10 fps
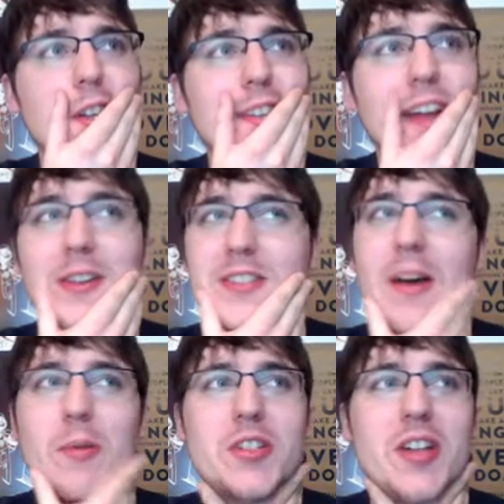it's not
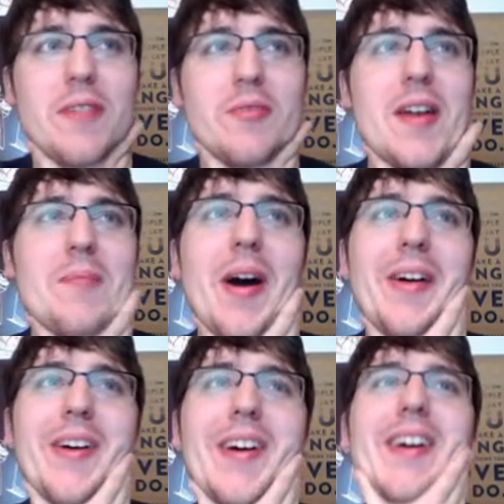with Jeff
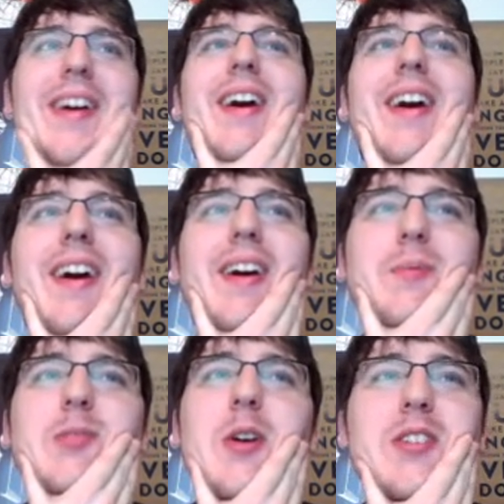Rambo.
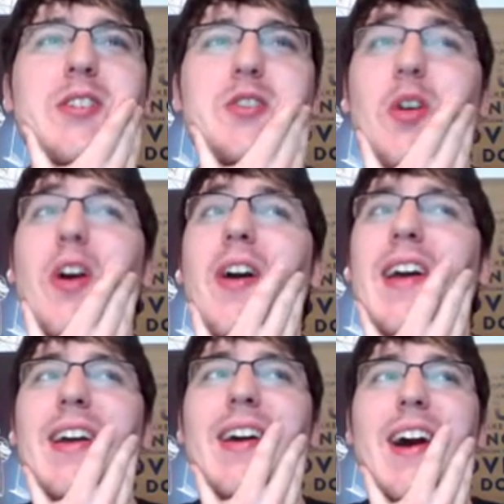Show us a
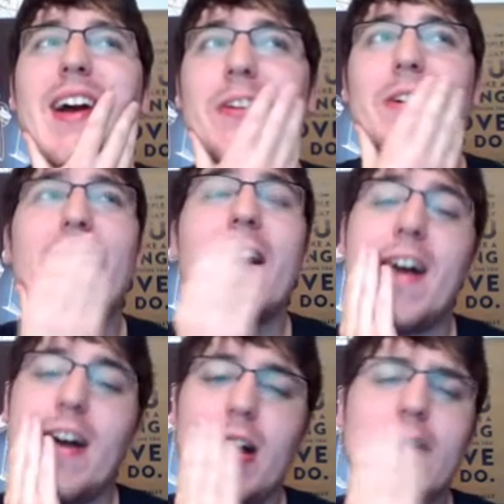drawing. I don't
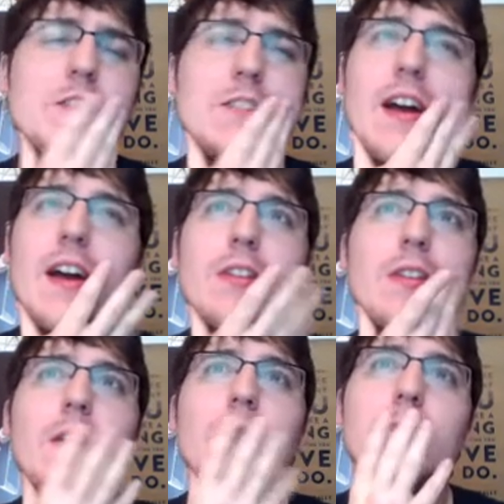
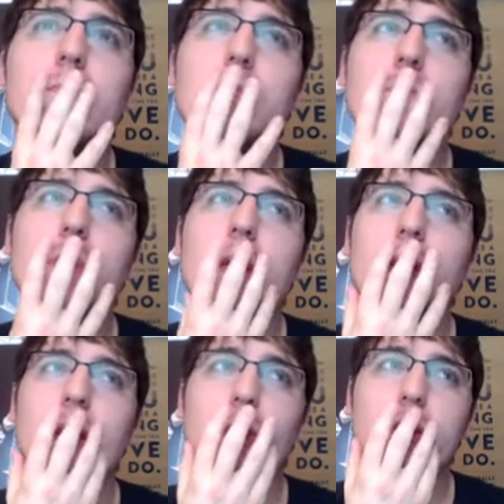know. Maybe
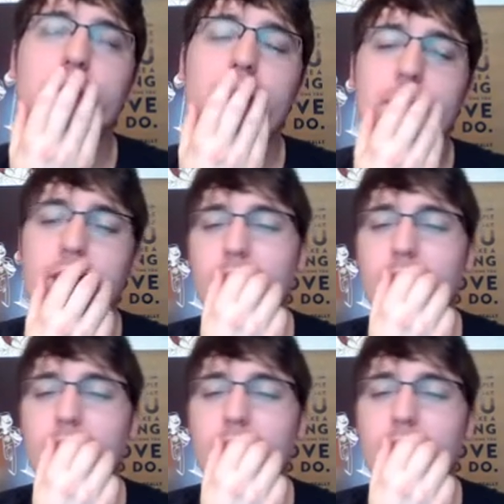I will, Stephanie.